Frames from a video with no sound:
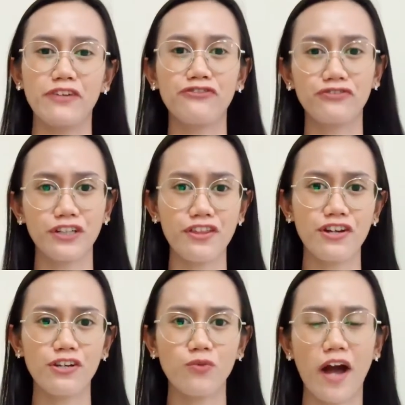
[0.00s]

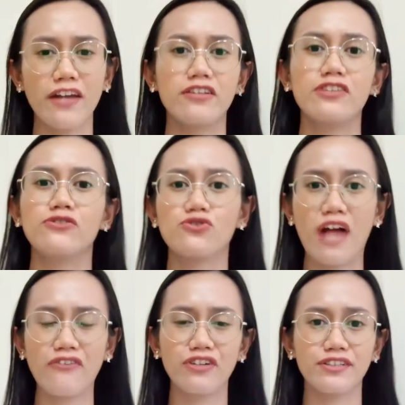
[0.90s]
further why you need to
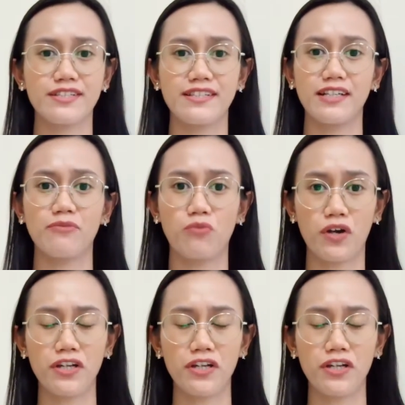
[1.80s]
travel to Singapore.